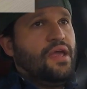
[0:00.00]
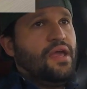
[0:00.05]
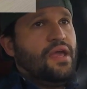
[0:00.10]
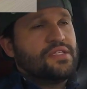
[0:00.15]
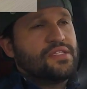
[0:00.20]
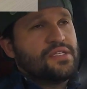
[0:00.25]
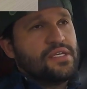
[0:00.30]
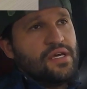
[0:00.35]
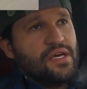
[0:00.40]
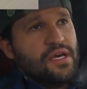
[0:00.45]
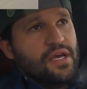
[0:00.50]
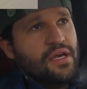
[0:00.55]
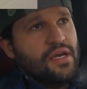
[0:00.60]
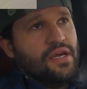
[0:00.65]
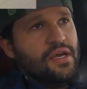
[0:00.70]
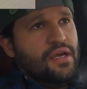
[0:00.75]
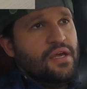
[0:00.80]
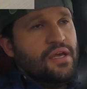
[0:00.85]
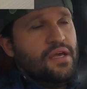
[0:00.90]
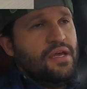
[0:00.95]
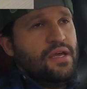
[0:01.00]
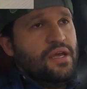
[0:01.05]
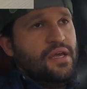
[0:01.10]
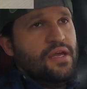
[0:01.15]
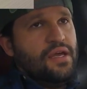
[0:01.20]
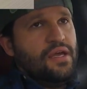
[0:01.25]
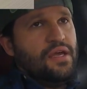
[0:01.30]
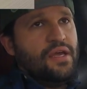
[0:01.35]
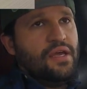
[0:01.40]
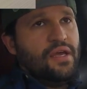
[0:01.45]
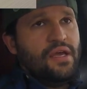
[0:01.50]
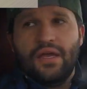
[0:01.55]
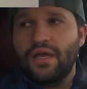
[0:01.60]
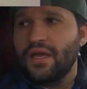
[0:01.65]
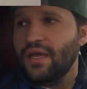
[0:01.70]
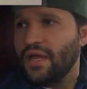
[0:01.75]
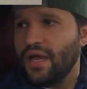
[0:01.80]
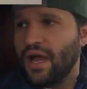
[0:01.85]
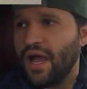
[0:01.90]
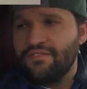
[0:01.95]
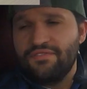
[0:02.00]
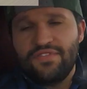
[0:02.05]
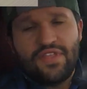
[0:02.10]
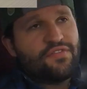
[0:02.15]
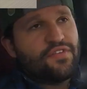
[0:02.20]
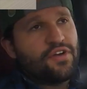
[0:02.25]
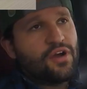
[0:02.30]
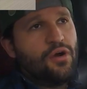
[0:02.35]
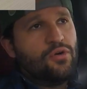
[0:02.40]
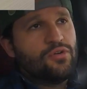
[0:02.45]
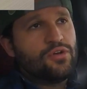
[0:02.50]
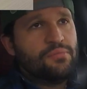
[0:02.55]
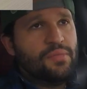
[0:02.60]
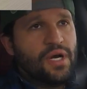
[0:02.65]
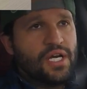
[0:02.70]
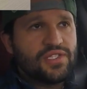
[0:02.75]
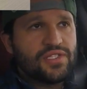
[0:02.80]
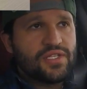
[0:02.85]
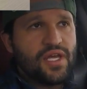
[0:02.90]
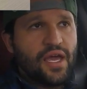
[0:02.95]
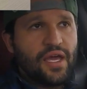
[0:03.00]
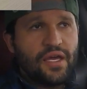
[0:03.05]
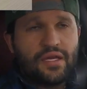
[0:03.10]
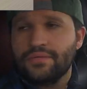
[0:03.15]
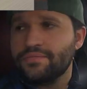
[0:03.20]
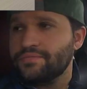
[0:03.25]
it's a. I've never owned a Mustang,